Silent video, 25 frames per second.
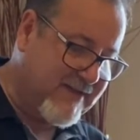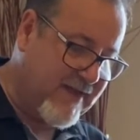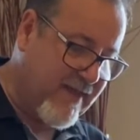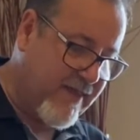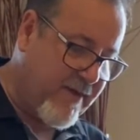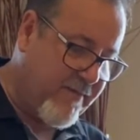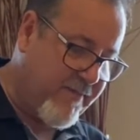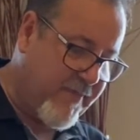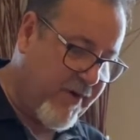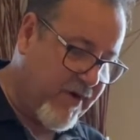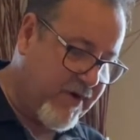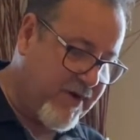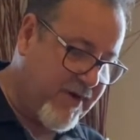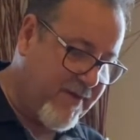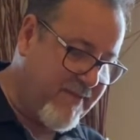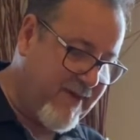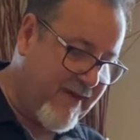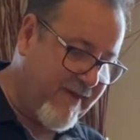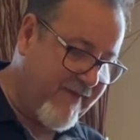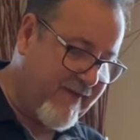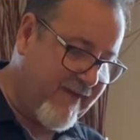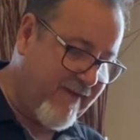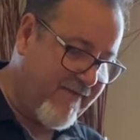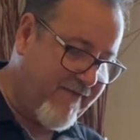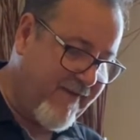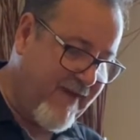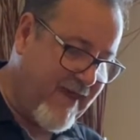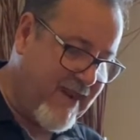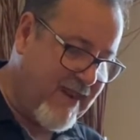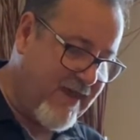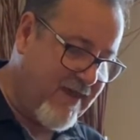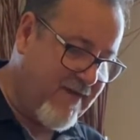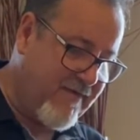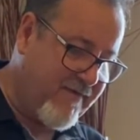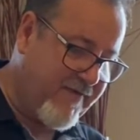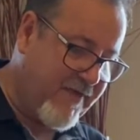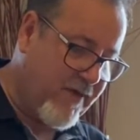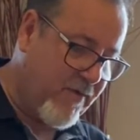at the bottom is if any
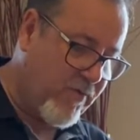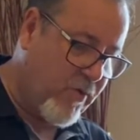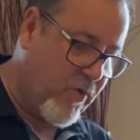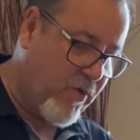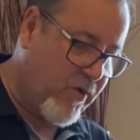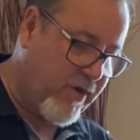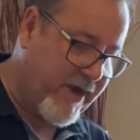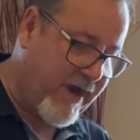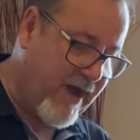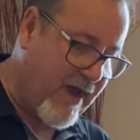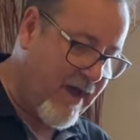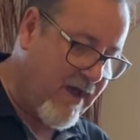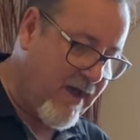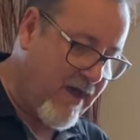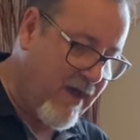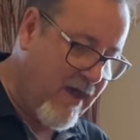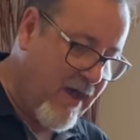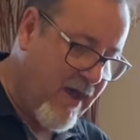of the water,